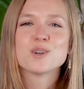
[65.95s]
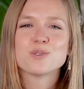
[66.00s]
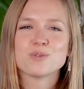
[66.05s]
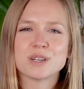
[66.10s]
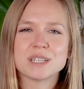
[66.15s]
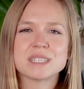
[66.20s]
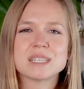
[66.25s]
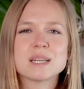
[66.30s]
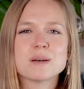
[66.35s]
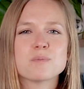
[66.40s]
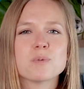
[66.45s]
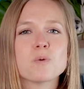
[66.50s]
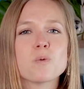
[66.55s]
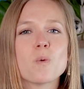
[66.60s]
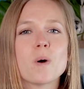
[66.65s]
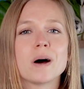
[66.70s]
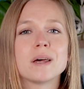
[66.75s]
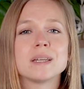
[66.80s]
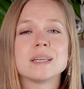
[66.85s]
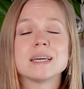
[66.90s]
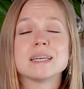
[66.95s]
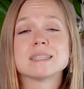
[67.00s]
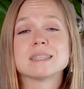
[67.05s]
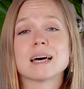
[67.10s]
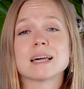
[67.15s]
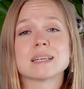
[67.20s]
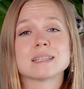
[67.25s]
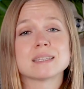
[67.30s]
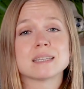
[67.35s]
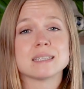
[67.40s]
Reason number one is
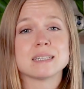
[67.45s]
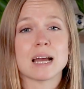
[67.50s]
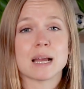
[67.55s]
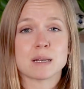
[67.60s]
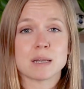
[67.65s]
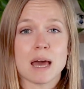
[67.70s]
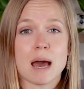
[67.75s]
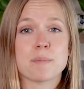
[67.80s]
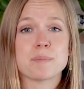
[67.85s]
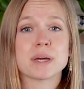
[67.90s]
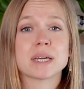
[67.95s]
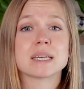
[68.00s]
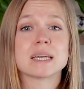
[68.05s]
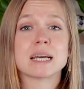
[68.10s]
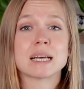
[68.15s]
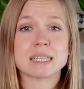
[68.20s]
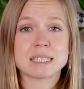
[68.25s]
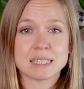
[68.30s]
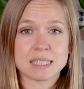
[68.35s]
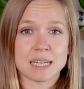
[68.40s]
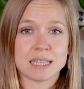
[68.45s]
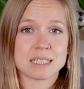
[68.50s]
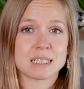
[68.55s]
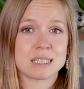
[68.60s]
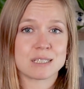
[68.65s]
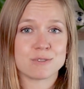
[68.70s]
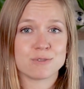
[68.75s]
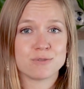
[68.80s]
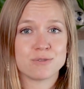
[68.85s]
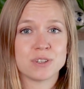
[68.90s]
that it's a dynamic,
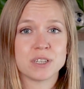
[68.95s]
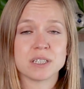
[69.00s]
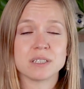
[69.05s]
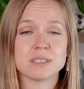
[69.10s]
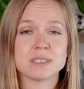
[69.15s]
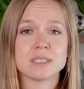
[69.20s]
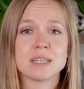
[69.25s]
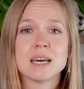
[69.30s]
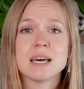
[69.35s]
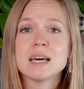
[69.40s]
exciting field.